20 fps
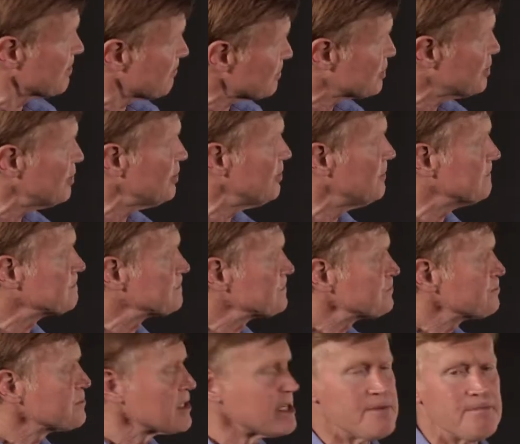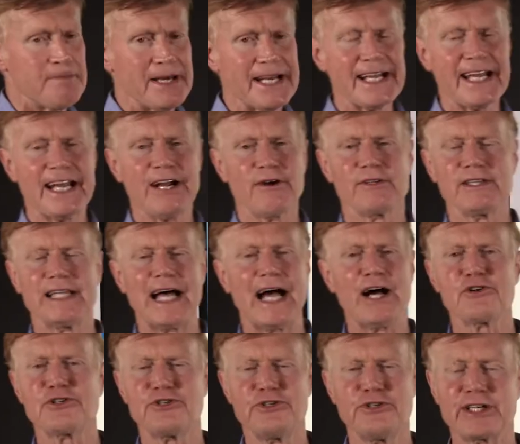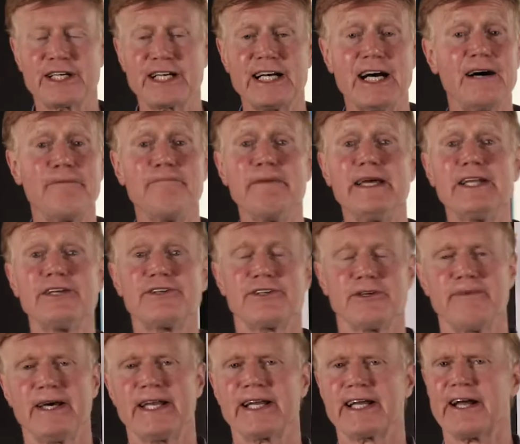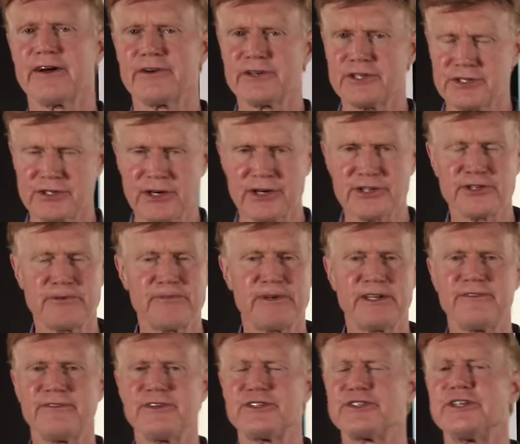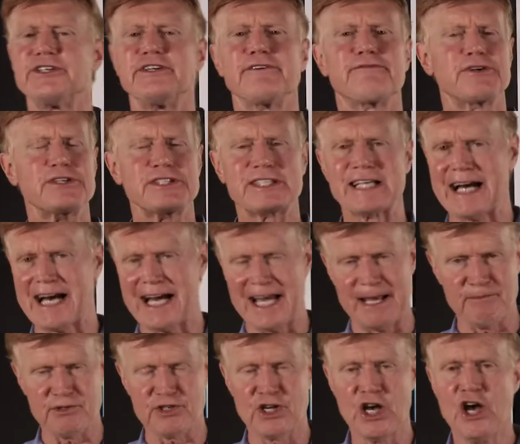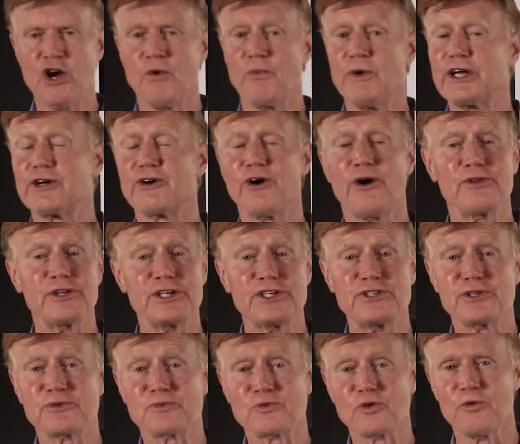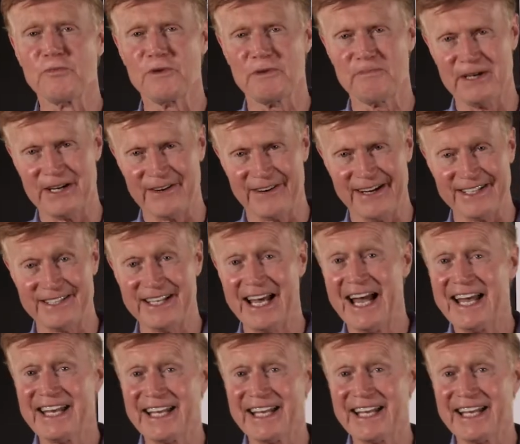Number two, Medicare allows you to come into Medicare to start your benefits at different times. We call these enrollment periods.